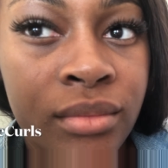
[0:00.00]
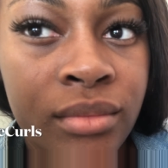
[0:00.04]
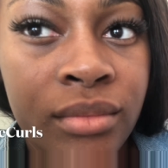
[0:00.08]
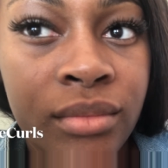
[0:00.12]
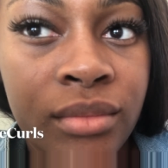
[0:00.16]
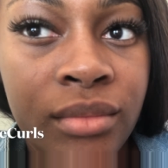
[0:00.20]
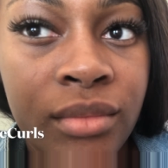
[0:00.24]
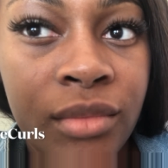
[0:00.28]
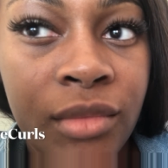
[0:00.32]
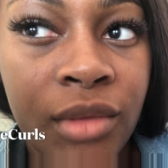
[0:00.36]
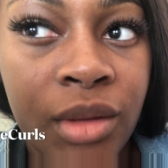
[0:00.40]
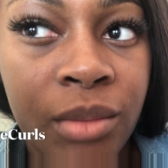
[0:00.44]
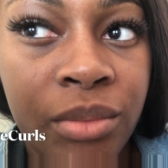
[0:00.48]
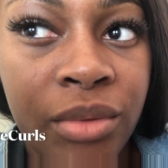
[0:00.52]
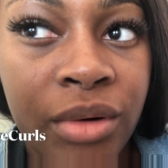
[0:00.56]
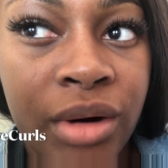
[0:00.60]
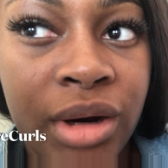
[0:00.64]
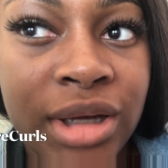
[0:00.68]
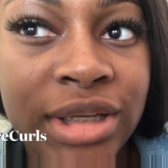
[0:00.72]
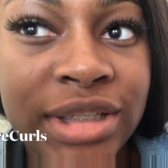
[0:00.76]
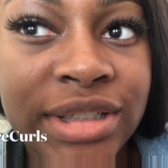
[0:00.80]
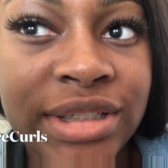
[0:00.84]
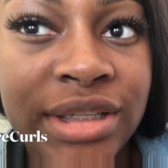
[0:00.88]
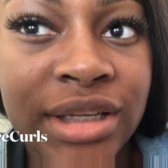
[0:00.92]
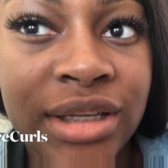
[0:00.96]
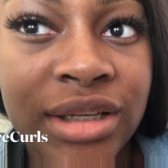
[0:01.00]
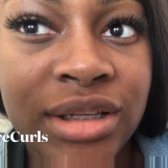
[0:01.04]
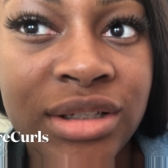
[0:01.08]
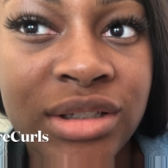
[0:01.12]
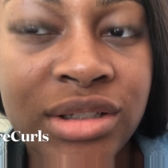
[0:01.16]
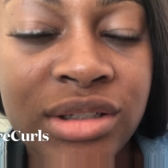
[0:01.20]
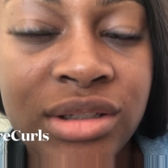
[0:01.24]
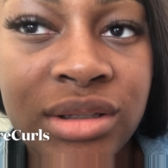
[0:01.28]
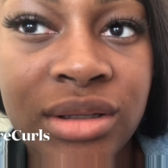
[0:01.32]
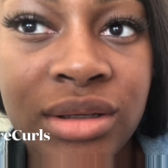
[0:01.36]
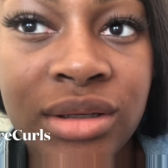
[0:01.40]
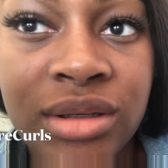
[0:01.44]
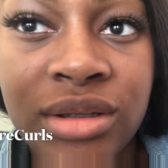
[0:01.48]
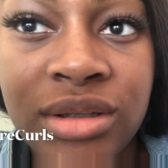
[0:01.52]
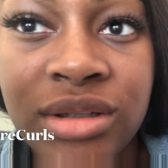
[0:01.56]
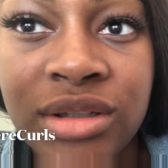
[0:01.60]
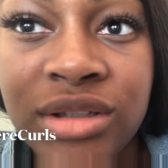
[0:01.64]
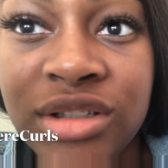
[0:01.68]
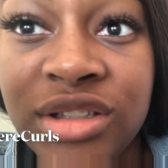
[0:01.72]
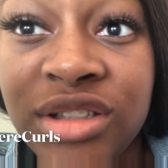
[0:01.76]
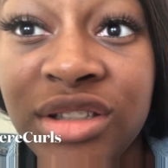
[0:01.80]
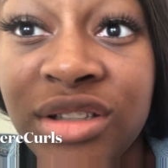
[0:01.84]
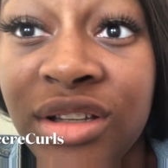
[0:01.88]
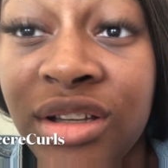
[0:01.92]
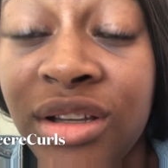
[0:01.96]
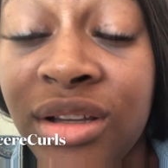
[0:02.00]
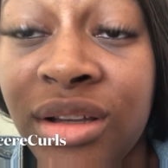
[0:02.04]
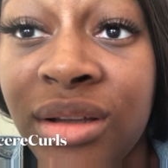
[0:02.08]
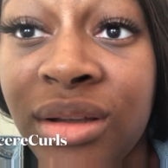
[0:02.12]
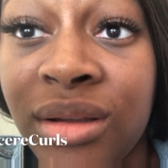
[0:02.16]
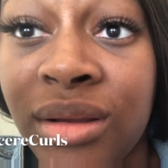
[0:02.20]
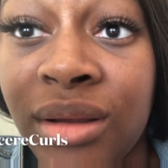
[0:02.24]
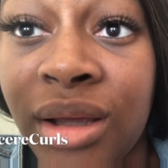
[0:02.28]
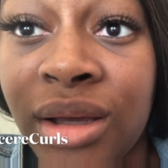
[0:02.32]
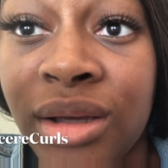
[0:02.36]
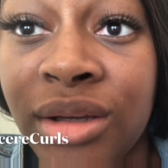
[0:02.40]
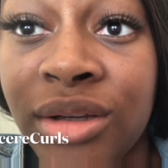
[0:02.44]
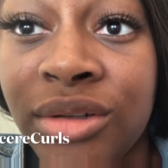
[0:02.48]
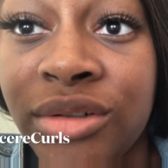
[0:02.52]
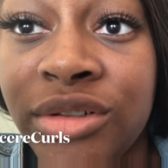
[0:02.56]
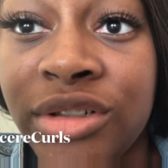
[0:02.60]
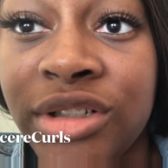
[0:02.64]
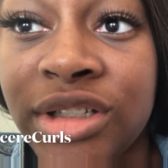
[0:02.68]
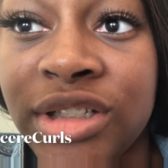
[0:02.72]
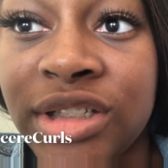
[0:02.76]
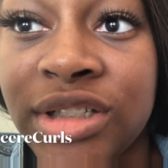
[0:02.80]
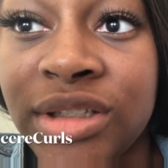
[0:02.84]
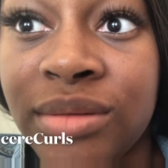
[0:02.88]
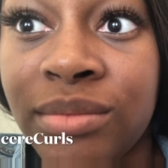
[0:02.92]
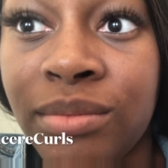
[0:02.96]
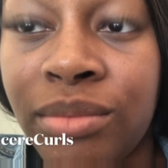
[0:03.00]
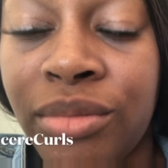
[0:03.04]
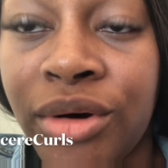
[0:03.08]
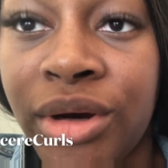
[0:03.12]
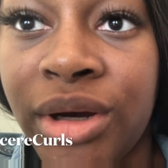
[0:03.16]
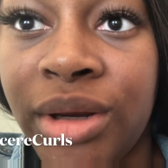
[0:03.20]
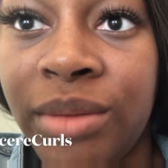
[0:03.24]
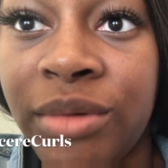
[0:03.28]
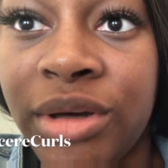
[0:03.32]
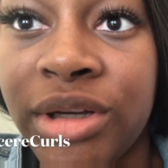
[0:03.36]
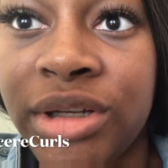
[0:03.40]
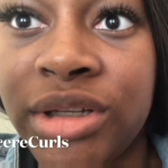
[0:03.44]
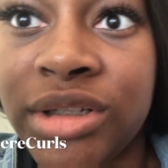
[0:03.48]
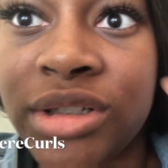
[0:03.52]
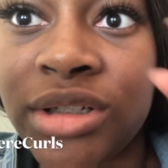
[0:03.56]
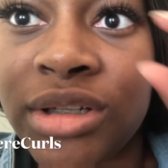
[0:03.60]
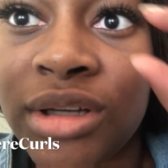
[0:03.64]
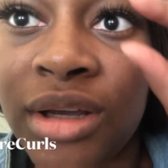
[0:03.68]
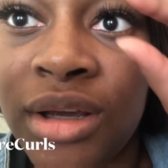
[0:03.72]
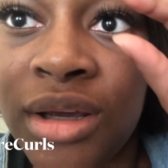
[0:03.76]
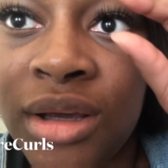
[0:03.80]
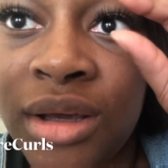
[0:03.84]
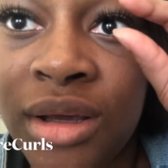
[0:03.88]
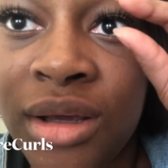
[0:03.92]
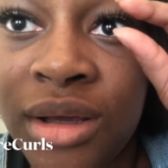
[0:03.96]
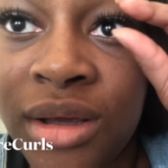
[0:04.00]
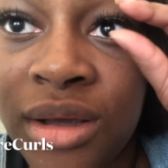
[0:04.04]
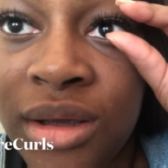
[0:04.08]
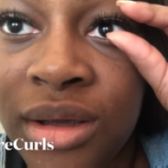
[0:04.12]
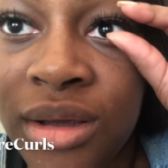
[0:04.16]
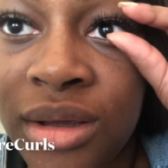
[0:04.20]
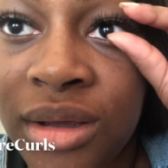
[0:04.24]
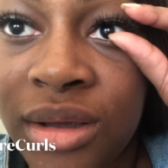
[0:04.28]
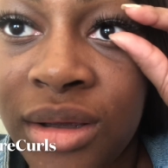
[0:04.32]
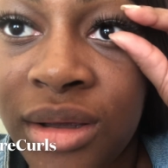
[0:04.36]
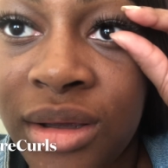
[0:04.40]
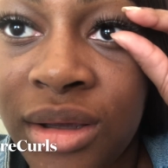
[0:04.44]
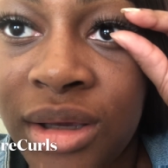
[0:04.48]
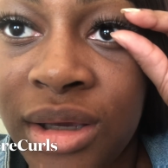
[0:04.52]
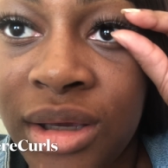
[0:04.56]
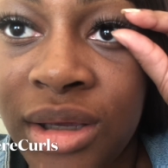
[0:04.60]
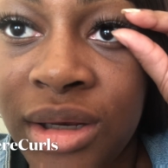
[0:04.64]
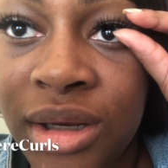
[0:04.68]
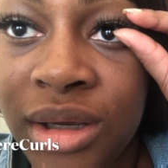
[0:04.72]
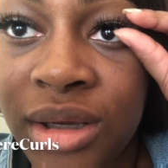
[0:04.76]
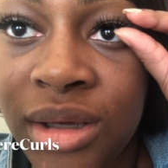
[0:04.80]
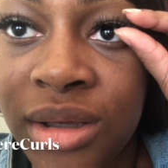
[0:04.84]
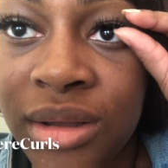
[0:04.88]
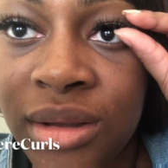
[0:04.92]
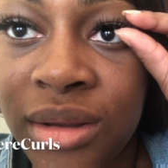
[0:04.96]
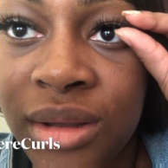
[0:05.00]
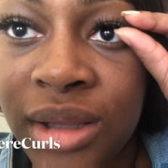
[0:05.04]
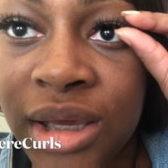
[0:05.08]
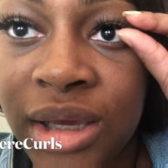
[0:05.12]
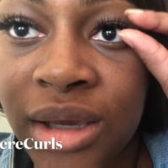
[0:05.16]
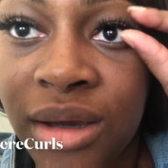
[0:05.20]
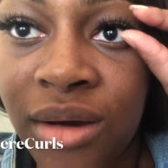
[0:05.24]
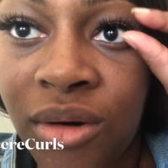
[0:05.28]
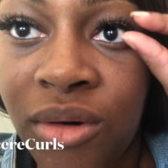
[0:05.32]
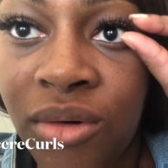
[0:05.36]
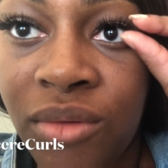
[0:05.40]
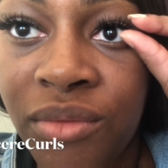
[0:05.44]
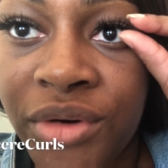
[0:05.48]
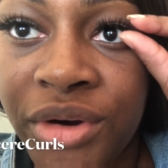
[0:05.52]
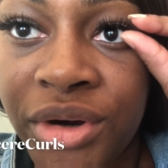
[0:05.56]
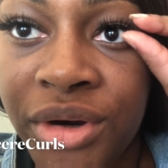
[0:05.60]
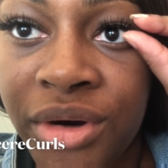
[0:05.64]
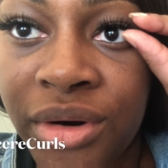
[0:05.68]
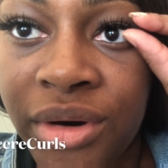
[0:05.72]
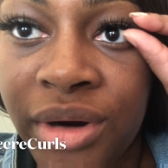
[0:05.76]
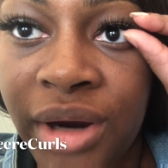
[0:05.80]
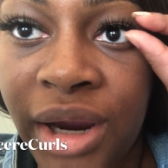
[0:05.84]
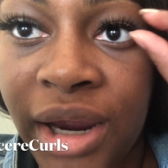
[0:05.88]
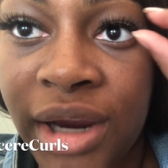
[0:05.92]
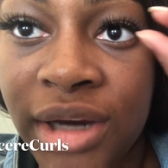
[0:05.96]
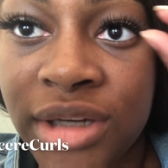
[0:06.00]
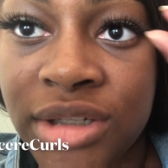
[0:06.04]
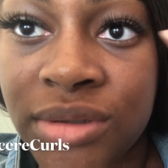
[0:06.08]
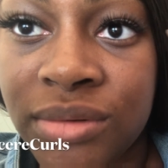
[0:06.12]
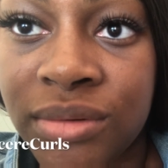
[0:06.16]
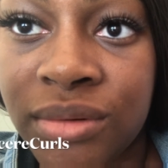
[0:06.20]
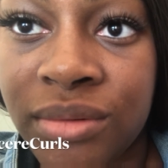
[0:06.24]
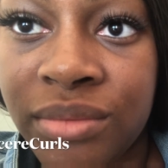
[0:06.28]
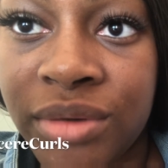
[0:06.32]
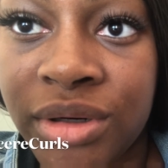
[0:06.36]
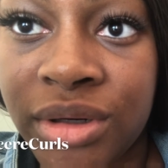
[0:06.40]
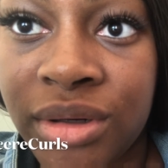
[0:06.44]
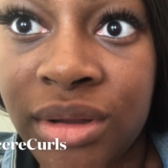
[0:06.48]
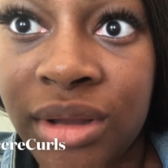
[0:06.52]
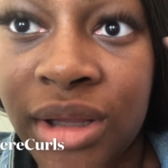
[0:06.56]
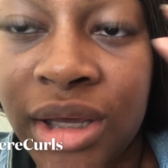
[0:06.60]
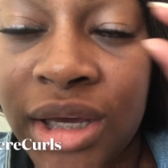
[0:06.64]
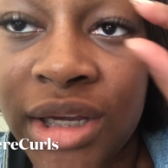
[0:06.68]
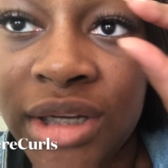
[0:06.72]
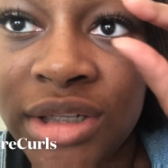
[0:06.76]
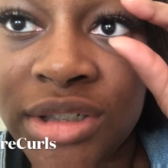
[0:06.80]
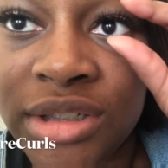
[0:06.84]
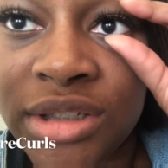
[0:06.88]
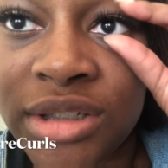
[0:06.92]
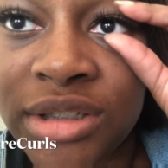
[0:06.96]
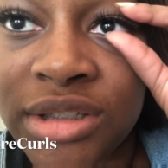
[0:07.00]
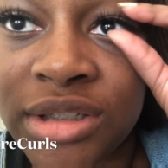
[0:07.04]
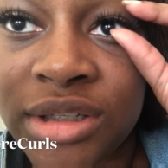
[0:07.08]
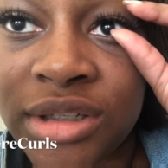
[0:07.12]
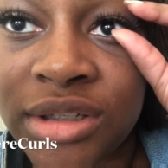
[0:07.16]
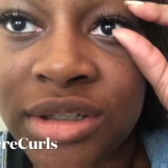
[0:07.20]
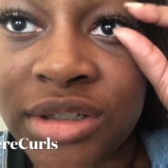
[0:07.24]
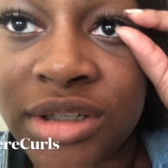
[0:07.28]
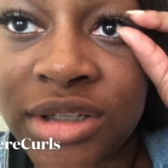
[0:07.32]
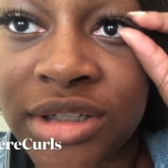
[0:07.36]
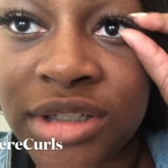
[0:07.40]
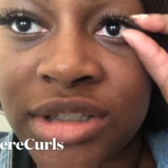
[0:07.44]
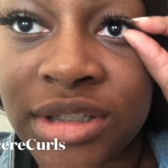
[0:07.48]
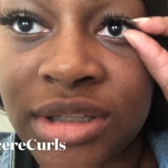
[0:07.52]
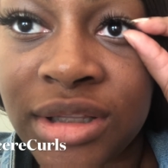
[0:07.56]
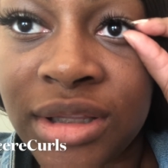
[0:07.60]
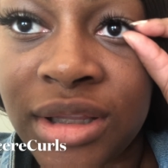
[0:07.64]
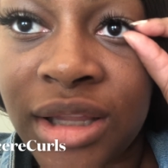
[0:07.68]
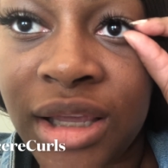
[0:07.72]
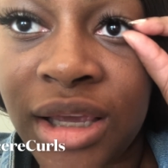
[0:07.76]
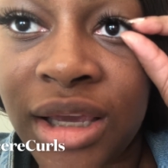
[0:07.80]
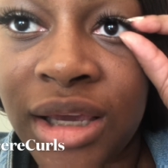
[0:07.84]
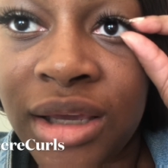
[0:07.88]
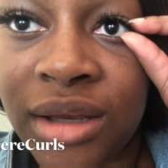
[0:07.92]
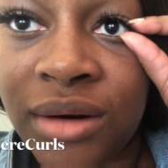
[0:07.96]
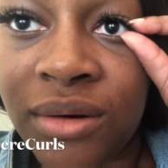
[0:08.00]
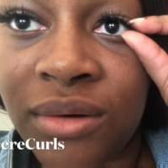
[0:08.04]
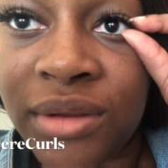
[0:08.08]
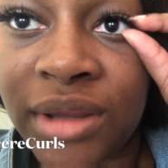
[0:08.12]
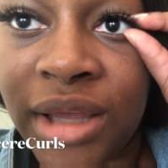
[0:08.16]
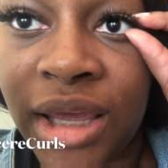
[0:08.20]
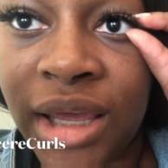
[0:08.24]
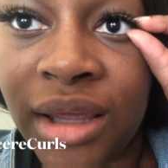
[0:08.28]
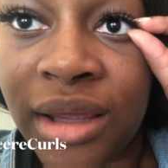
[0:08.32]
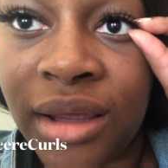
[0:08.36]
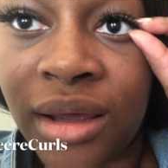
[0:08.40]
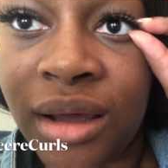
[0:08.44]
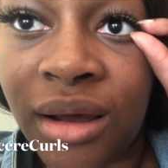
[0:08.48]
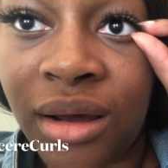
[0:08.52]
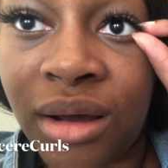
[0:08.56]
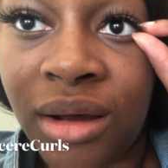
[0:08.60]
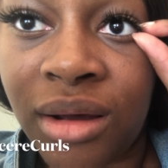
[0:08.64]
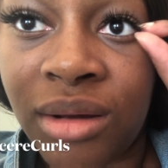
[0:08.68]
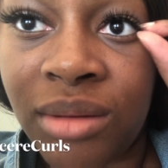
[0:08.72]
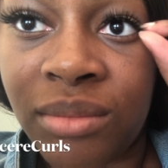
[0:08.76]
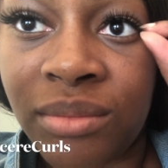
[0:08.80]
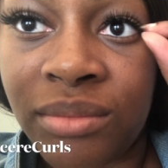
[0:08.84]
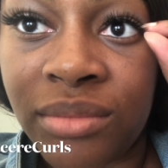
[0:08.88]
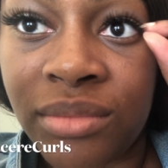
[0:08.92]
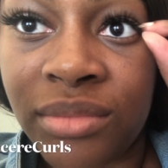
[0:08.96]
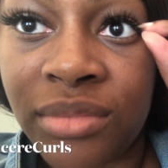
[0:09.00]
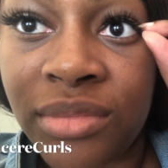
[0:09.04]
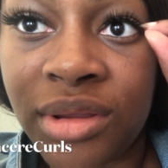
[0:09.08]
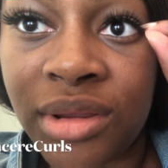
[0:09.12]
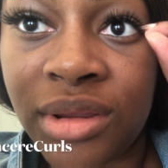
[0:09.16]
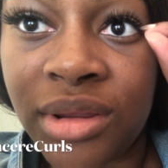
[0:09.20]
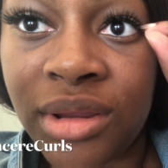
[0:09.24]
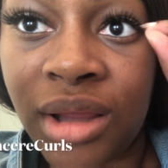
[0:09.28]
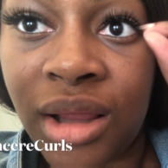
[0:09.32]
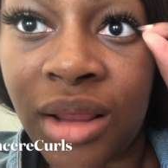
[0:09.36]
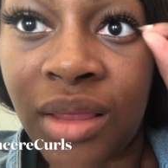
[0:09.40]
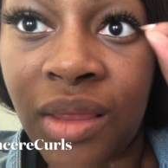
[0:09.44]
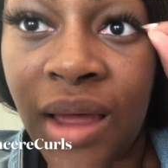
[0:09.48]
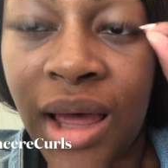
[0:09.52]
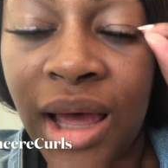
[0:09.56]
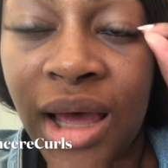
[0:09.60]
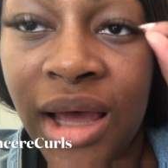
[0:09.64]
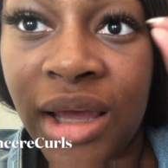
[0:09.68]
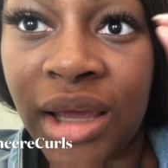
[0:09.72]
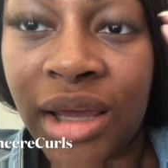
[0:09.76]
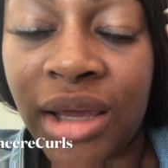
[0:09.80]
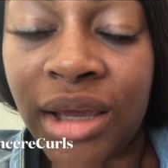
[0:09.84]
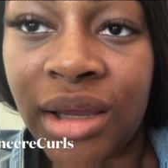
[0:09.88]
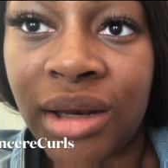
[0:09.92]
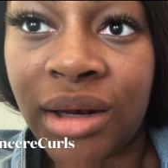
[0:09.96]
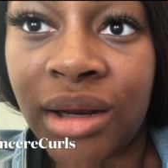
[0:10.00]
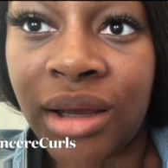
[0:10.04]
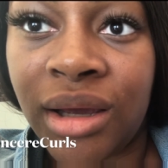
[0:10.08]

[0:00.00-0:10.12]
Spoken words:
the process is done. Like you just pretty much get it like over your actual real lashes and just lay it on that the line